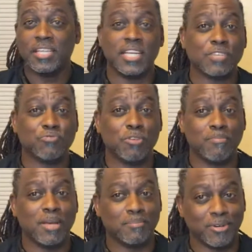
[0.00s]
Just
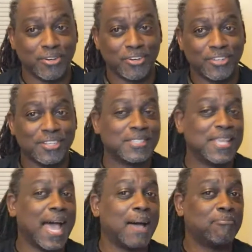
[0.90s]
remember,
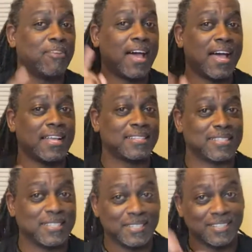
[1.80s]
time flies,